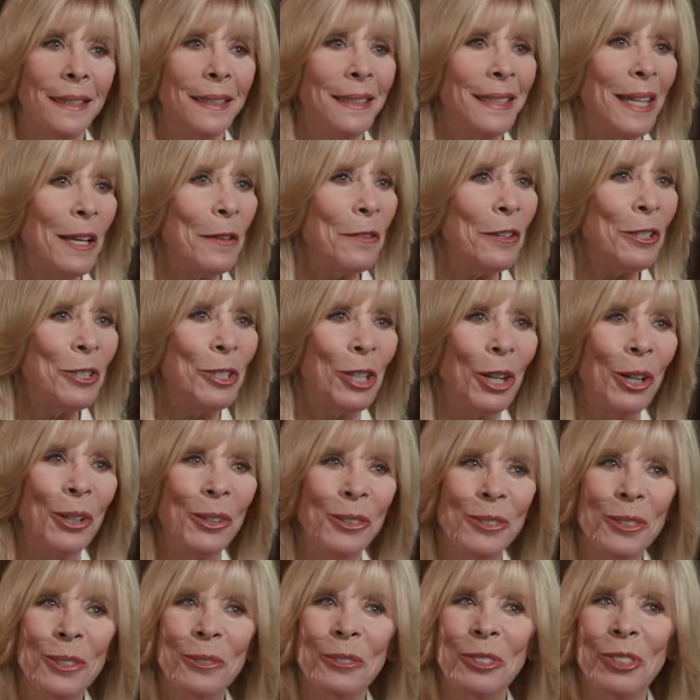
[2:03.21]
Davy
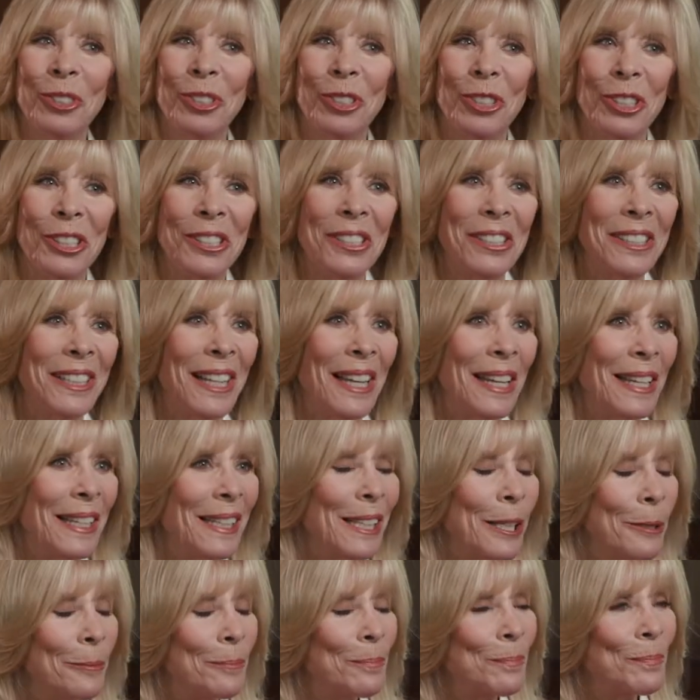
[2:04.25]
Jones was just
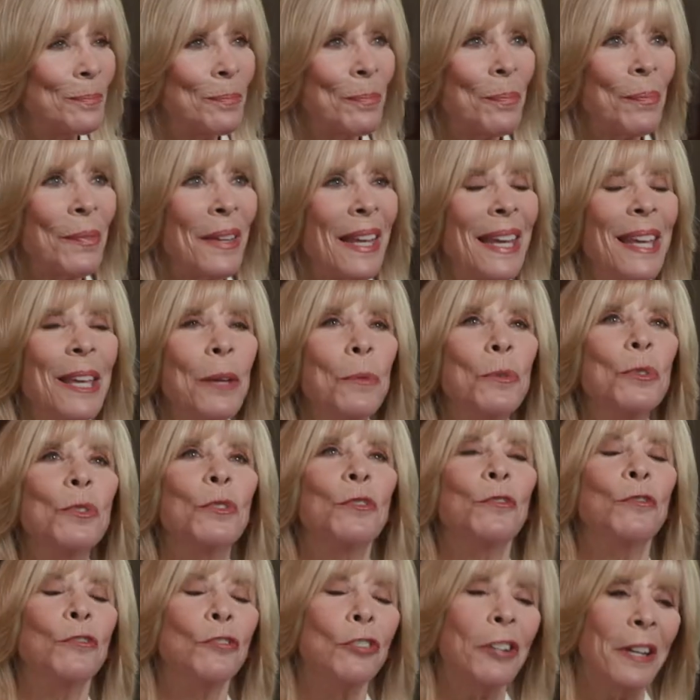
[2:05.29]
like, he was
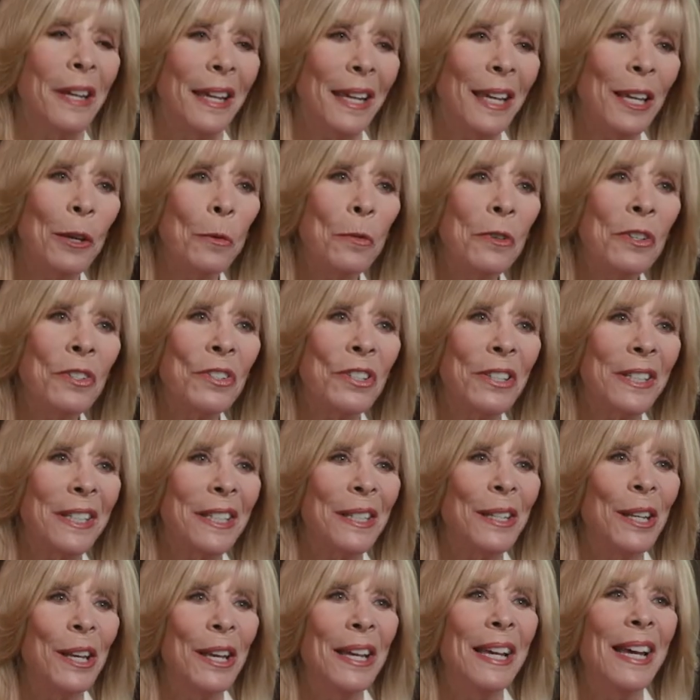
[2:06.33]
free. He was
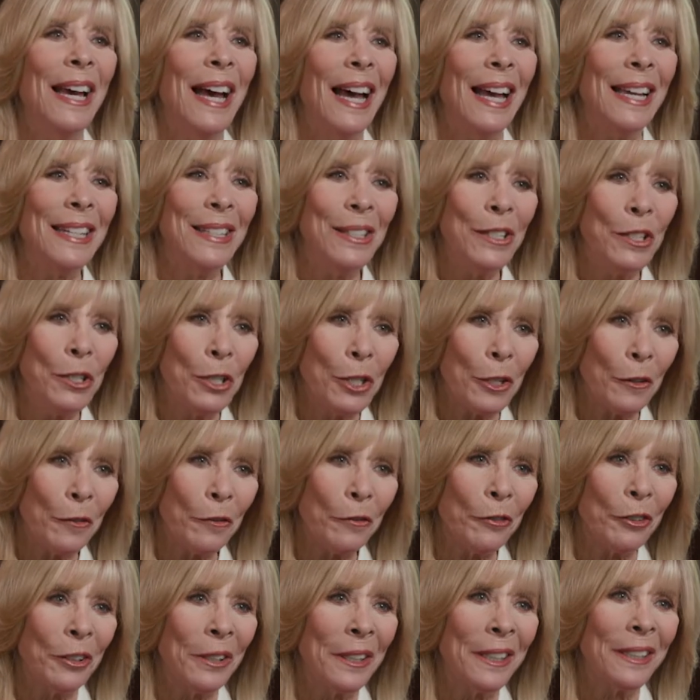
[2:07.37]
a
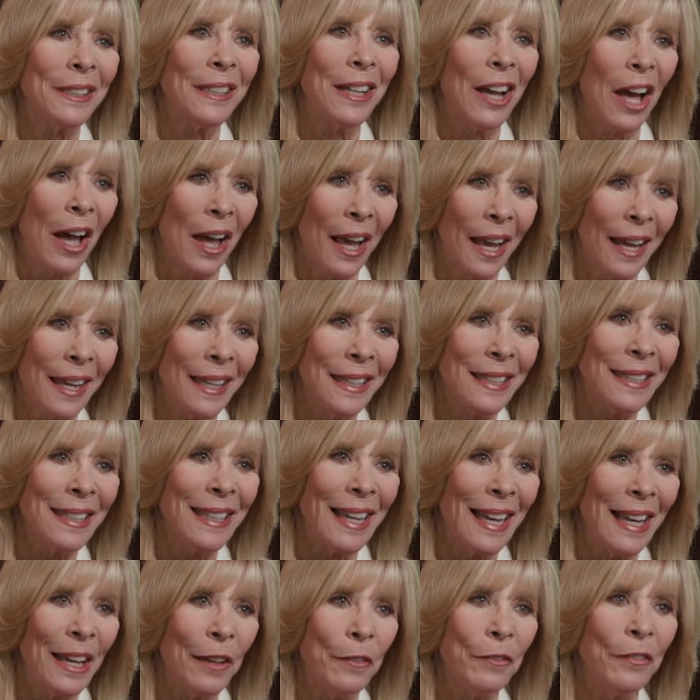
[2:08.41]
different kind
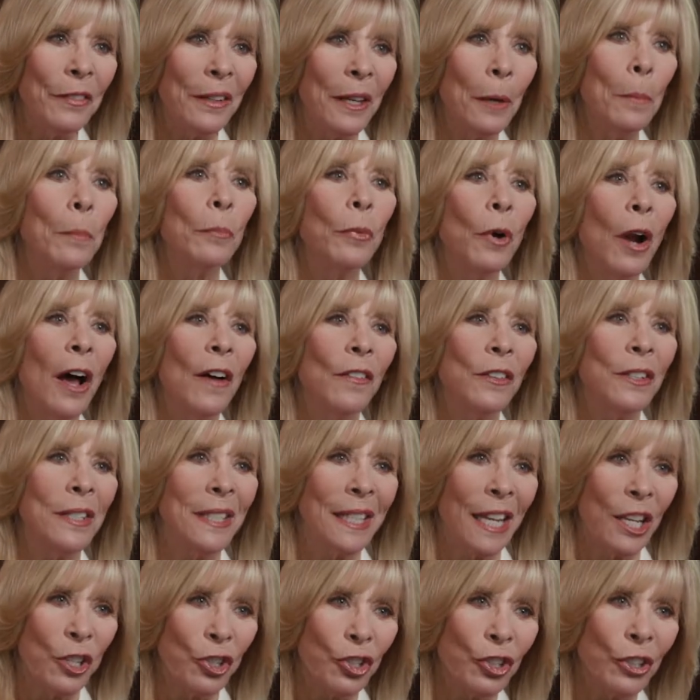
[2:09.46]
of
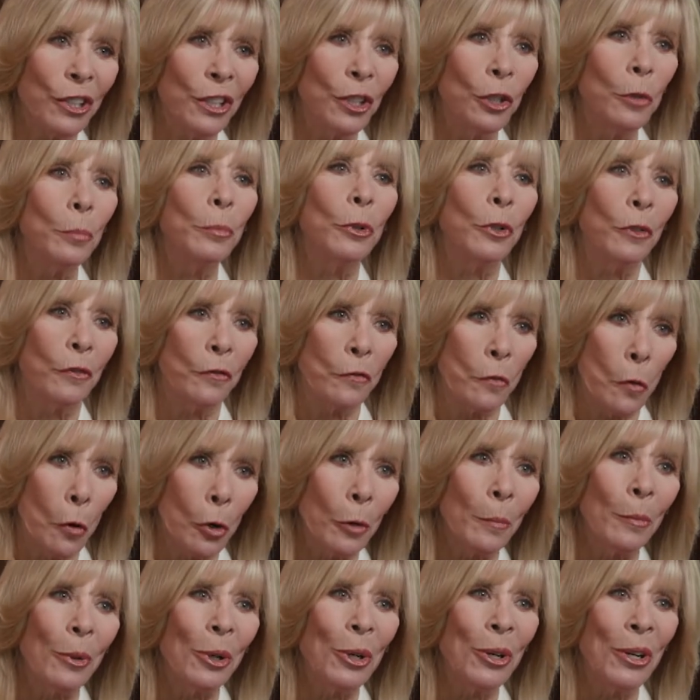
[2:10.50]
improvisational
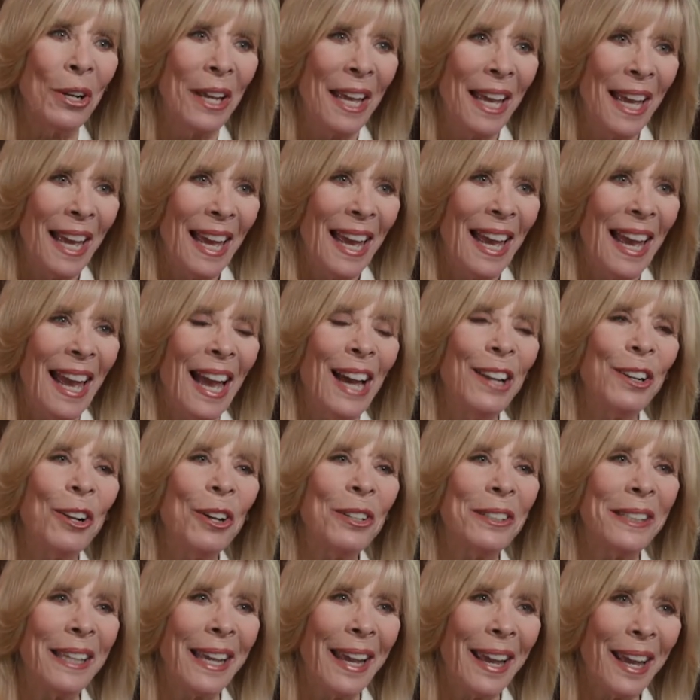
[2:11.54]
performer. And
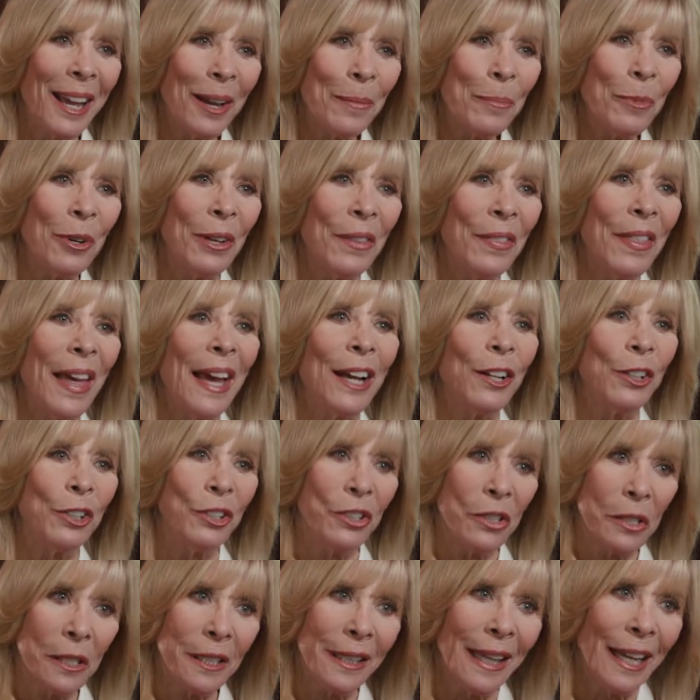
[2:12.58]
on camera, that
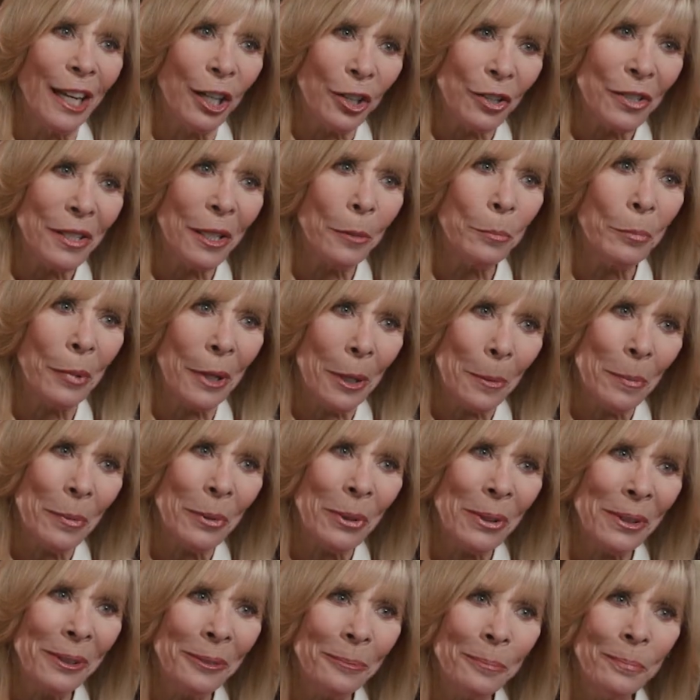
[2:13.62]
could scare some
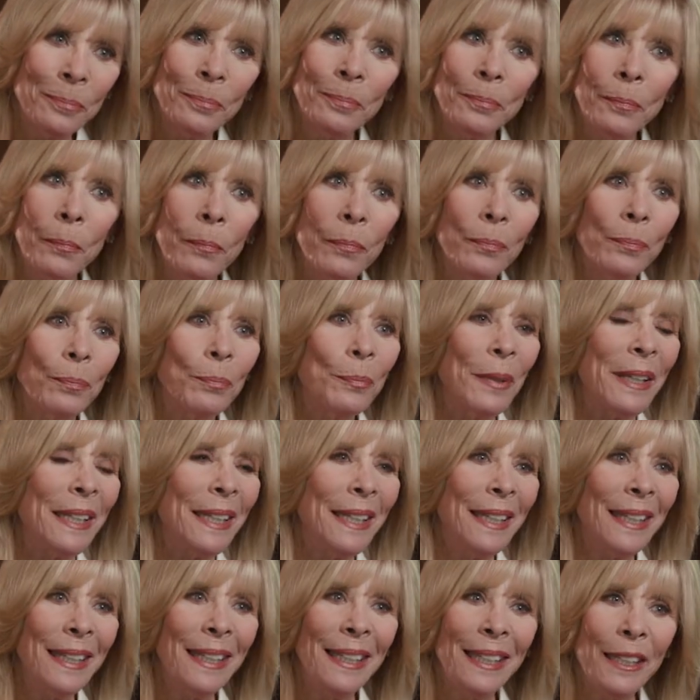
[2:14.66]
people, but
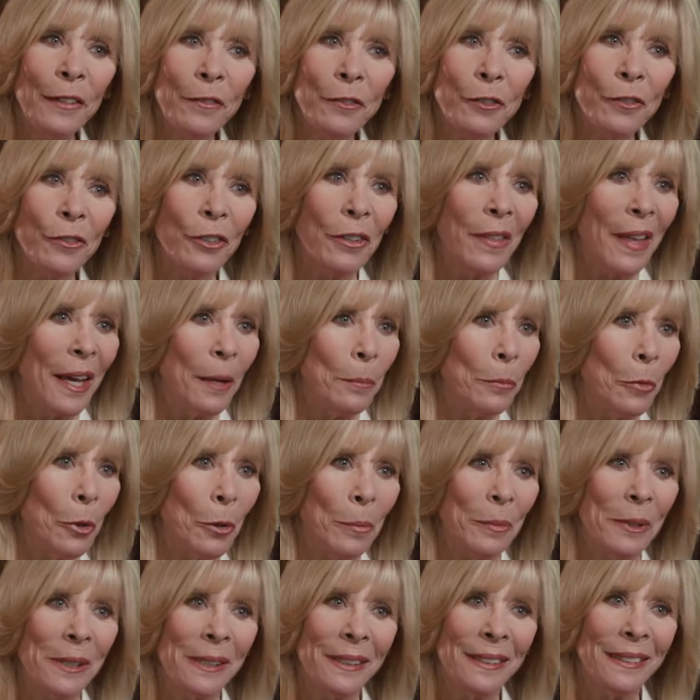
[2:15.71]
he lived for that
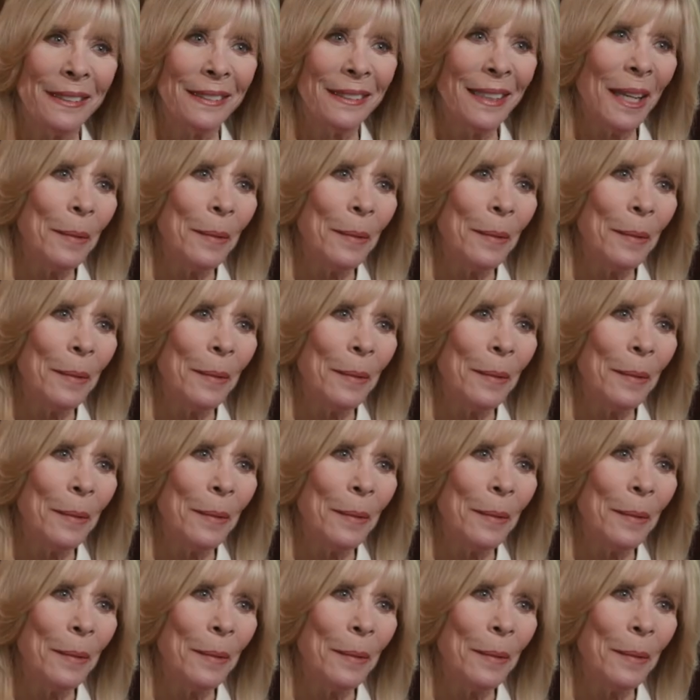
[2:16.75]
moment.